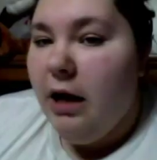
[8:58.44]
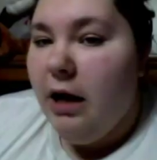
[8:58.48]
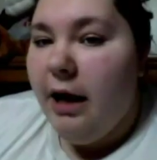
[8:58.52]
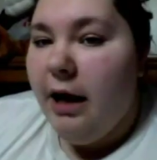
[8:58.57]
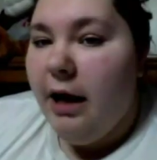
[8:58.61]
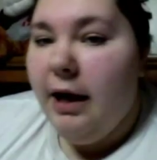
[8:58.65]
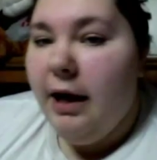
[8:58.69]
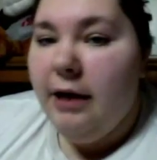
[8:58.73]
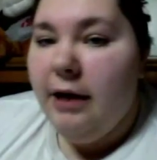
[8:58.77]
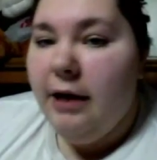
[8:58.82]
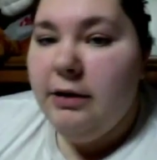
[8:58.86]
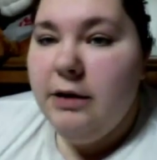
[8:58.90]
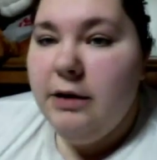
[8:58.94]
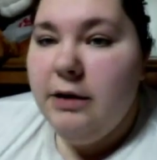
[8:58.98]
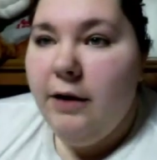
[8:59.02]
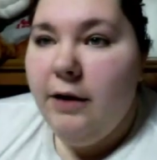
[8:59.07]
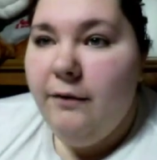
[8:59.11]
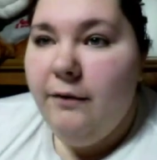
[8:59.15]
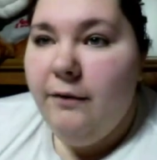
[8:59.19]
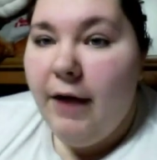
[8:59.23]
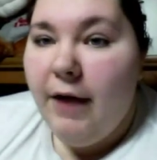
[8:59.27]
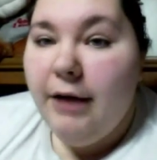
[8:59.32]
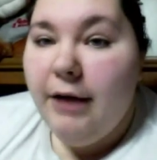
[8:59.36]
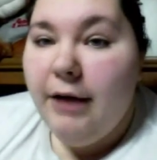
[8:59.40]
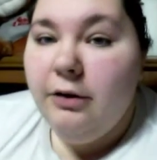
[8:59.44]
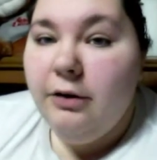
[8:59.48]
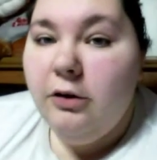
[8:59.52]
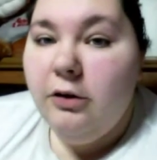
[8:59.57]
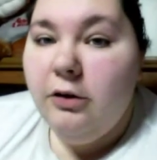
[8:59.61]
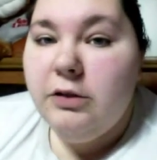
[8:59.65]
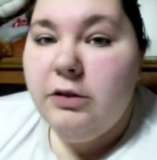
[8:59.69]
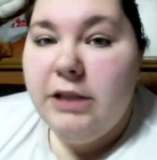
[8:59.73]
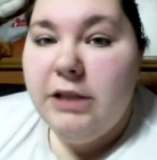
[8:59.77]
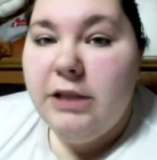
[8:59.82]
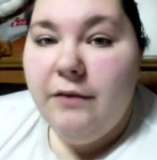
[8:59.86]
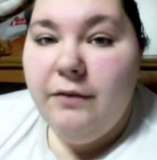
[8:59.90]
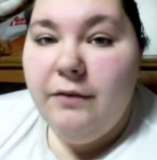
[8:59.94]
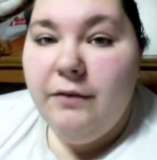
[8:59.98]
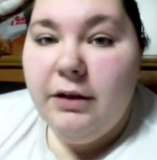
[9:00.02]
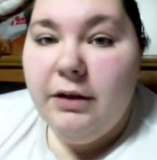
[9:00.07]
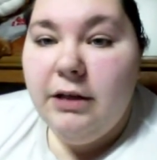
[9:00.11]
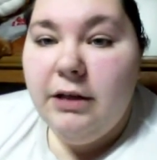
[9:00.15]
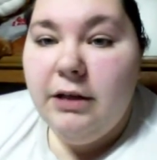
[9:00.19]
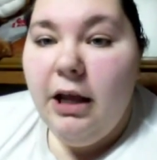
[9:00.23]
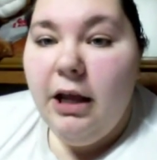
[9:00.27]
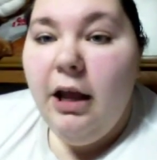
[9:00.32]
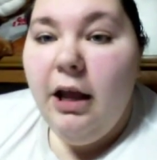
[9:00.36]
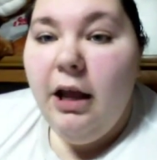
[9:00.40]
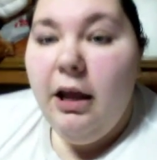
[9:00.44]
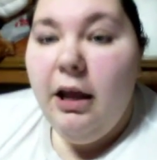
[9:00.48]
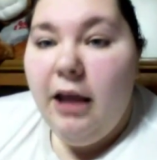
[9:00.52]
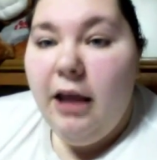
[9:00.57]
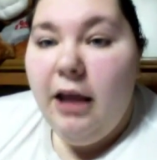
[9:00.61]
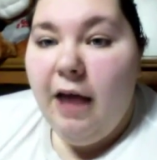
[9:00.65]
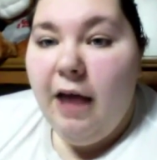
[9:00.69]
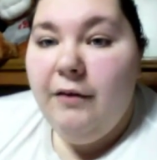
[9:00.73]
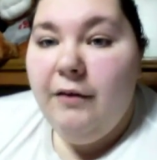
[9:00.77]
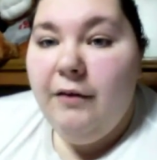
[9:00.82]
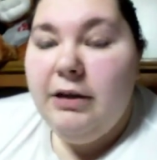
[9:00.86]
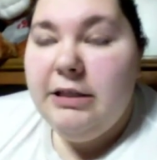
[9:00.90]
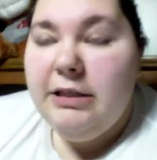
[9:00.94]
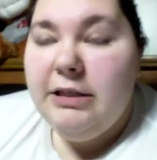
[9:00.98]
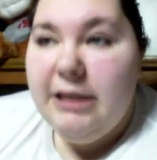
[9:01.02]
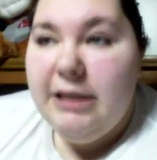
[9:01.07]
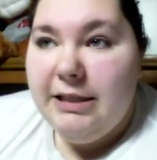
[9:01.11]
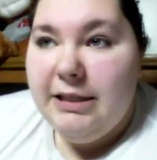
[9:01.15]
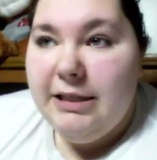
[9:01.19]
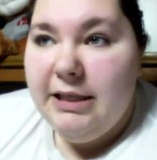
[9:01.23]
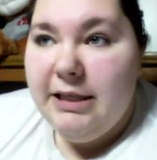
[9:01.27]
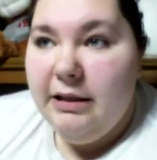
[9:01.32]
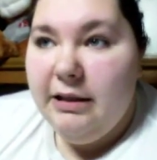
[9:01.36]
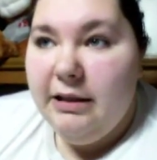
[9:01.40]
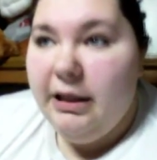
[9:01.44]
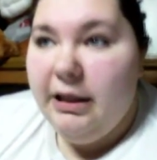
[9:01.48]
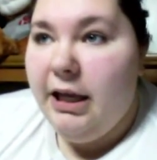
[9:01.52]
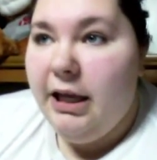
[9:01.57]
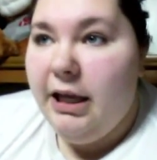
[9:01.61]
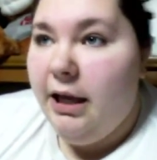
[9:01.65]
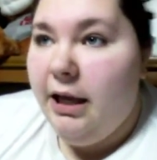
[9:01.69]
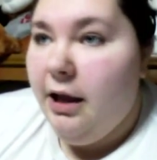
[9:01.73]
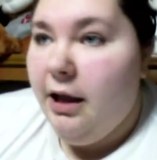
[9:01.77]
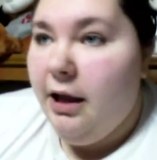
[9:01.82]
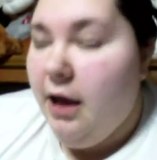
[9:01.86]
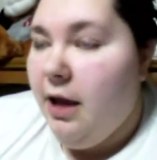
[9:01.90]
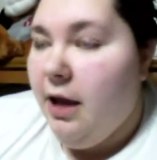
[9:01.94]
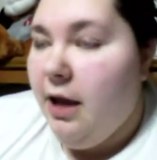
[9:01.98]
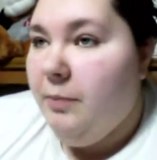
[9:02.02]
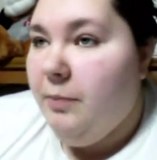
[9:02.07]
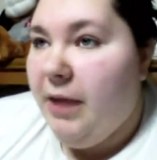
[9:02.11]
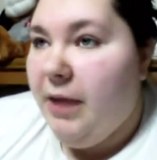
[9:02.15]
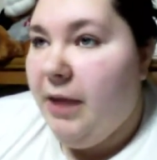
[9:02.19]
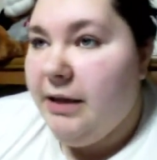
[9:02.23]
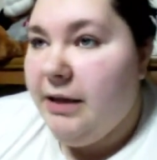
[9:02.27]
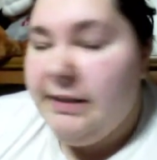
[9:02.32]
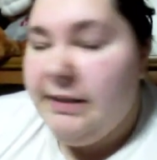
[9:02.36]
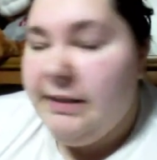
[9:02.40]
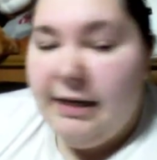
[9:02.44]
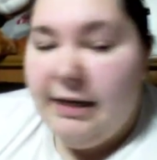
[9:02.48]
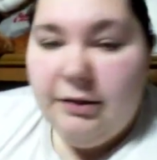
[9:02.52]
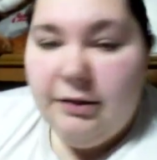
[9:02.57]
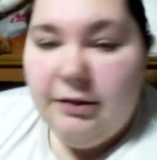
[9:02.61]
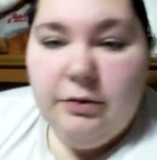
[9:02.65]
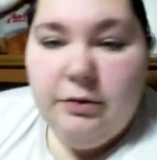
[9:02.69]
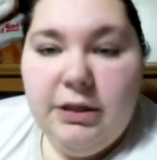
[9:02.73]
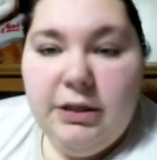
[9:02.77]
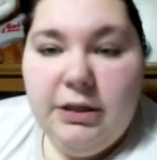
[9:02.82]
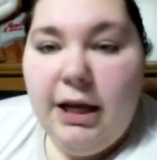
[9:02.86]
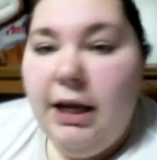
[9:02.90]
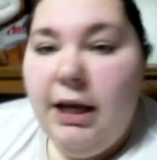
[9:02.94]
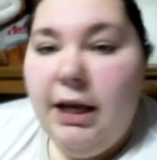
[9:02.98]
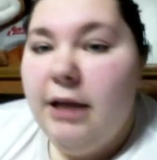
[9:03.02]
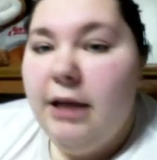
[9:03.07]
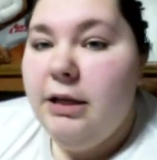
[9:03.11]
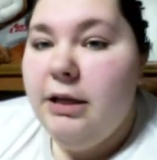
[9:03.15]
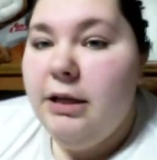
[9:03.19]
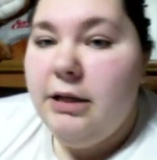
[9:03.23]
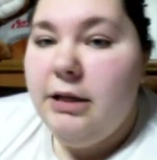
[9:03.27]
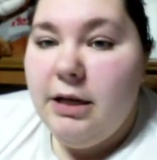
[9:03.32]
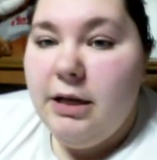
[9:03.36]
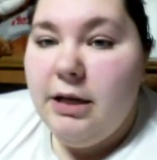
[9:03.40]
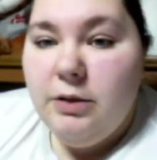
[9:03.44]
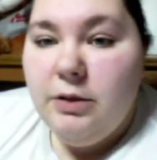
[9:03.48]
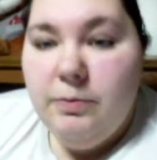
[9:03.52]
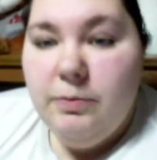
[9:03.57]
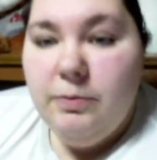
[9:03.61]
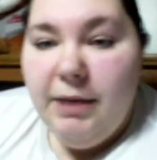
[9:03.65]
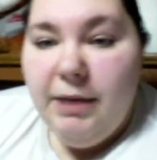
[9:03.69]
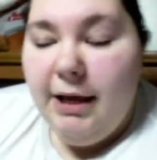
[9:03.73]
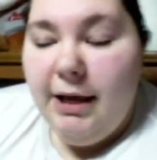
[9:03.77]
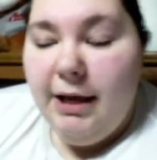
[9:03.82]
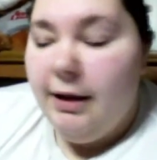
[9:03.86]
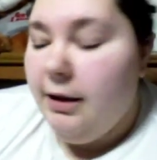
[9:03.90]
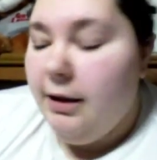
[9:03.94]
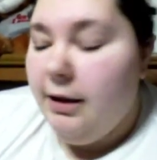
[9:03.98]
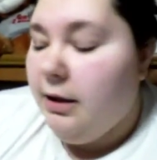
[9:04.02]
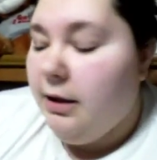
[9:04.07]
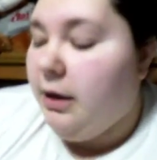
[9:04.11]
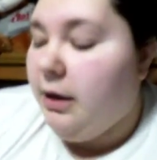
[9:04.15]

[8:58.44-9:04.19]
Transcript: and find clothes that fit Gavin decently, that's not tight and not too big.